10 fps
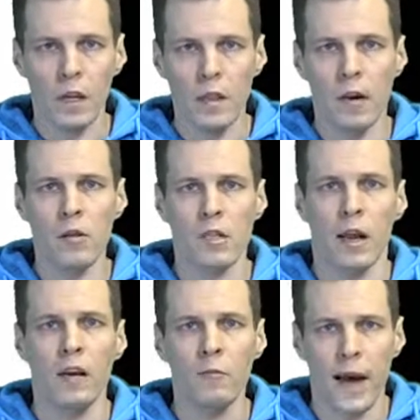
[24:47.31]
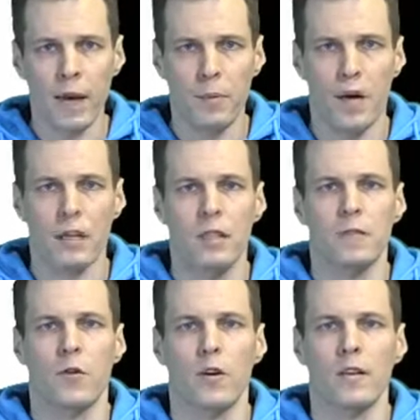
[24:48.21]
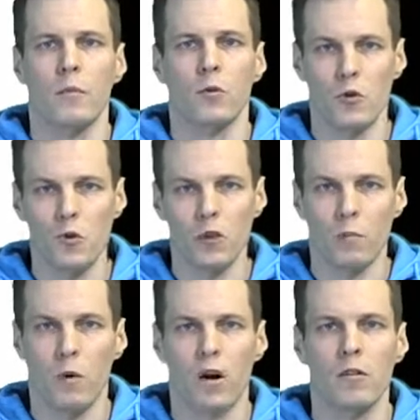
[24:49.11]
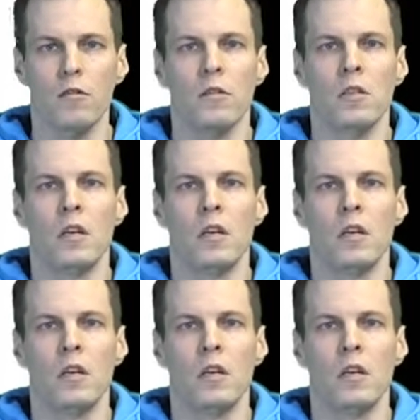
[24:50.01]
there is a lot of bad practice, for example, suicide markers,